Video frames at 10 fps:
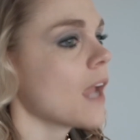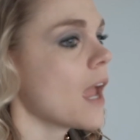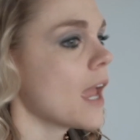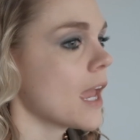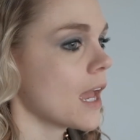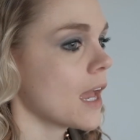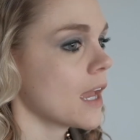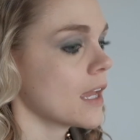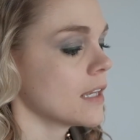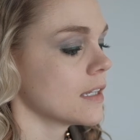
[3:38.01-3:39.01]

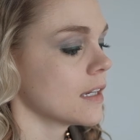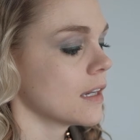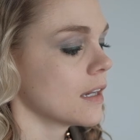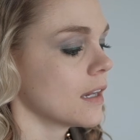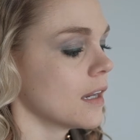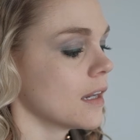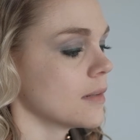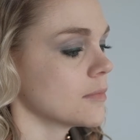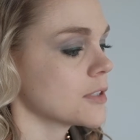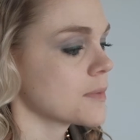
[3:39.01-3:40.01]
and
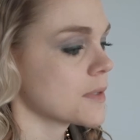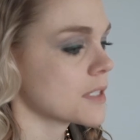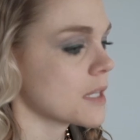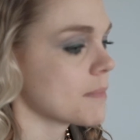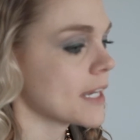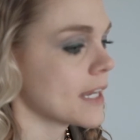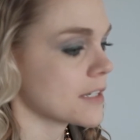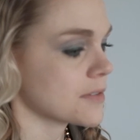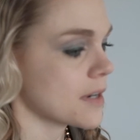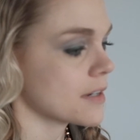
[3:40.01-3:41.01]
was supposed to get my
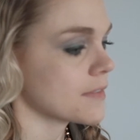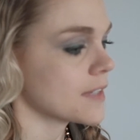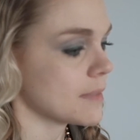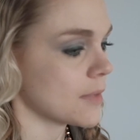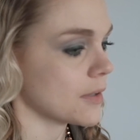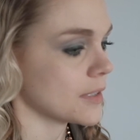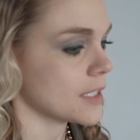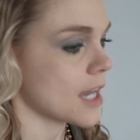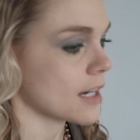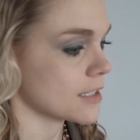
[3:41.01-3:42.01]
next round of chemo, and the
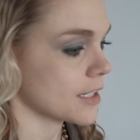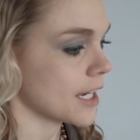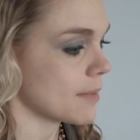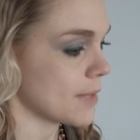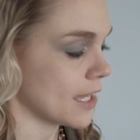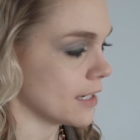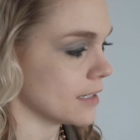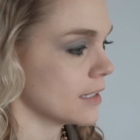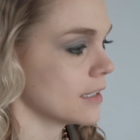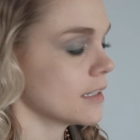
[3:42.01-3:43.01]
doctor came in
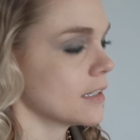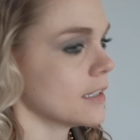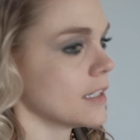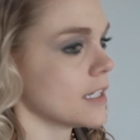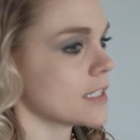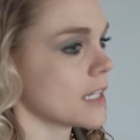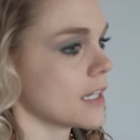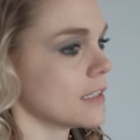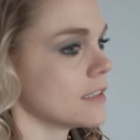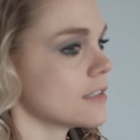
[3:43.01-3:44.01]
and he
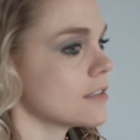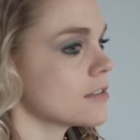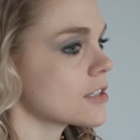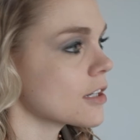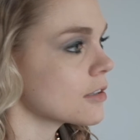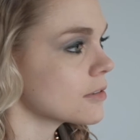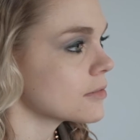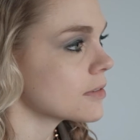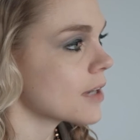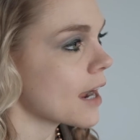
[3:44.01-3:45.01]
said, "So
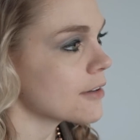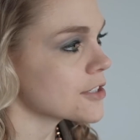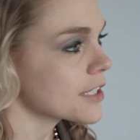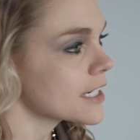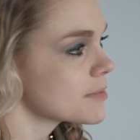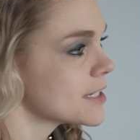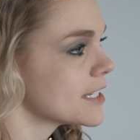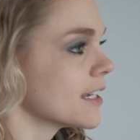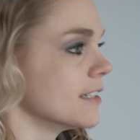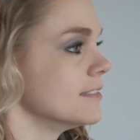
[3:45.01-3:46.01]
how'd you like to be
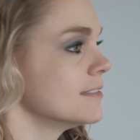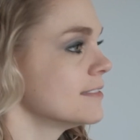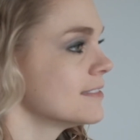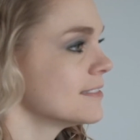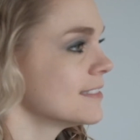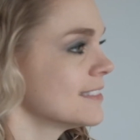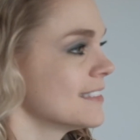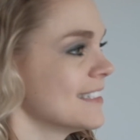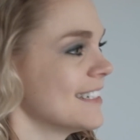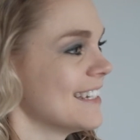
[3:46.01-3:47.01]
done?"
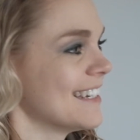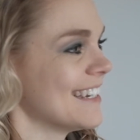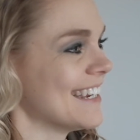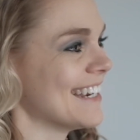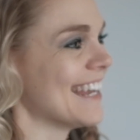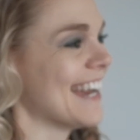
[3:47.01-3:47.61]
And